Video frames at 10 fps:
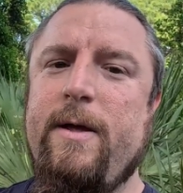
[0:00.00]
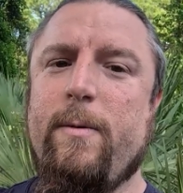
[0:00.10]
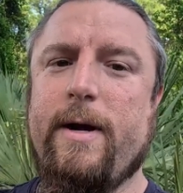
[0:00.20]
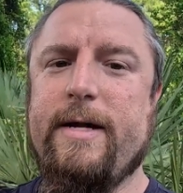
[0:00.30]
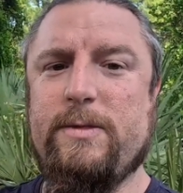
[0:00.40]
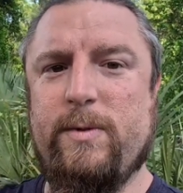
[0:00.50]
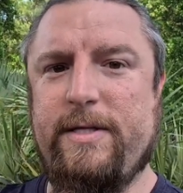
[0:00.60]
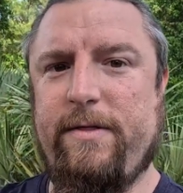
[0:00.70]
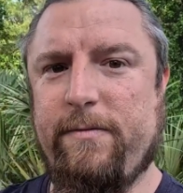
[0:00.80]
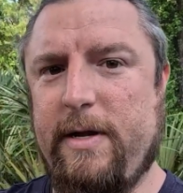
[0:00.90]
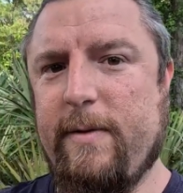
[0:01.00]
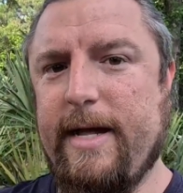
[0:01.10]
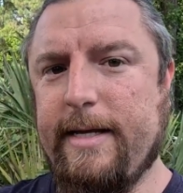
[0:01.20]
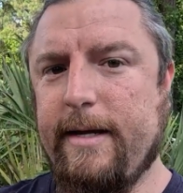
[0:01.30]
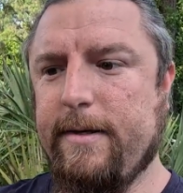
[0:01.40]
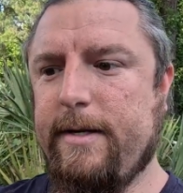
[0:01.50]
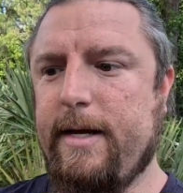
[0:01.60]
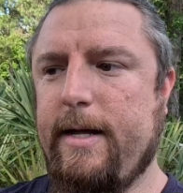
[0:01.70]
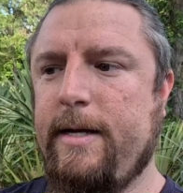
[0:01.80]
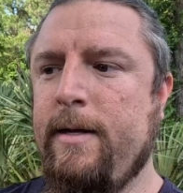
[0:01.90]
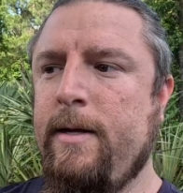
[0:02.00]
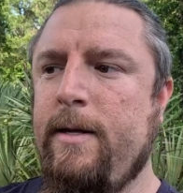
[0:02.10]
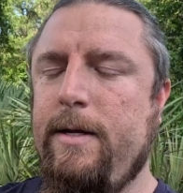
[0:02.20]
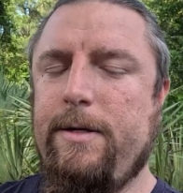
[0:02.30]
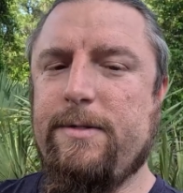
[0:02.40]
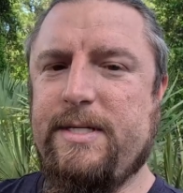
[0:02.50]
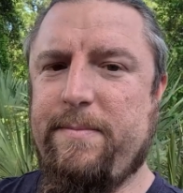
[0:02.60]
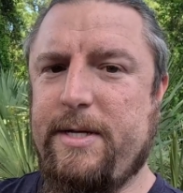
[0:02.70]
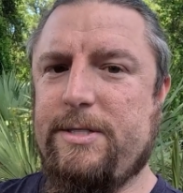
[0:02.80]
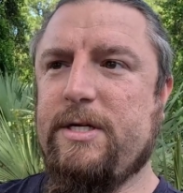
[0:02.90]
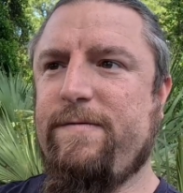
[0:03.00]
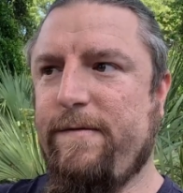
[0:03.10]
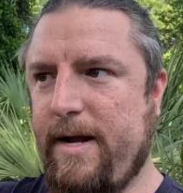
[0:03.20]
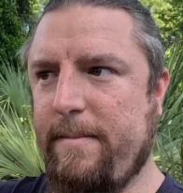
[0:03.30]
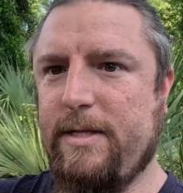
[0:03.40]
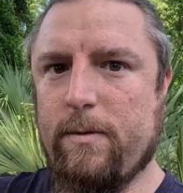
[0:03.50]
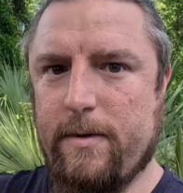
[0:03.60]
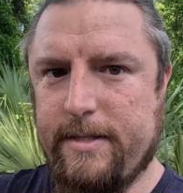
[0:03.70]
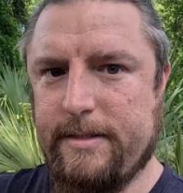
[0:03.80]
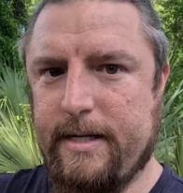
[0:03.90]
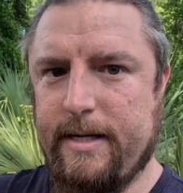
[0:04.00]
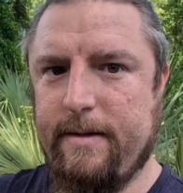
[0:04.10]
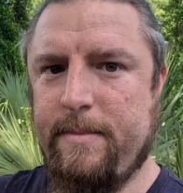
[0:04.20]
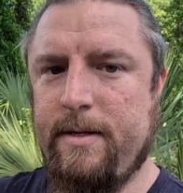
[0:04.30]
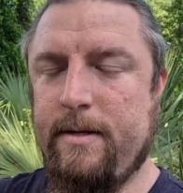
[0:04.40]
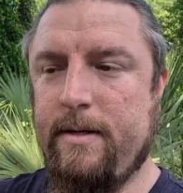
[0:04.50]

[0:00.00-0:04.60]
Whereas with the 3-way geared head, you simply just frame it the one time,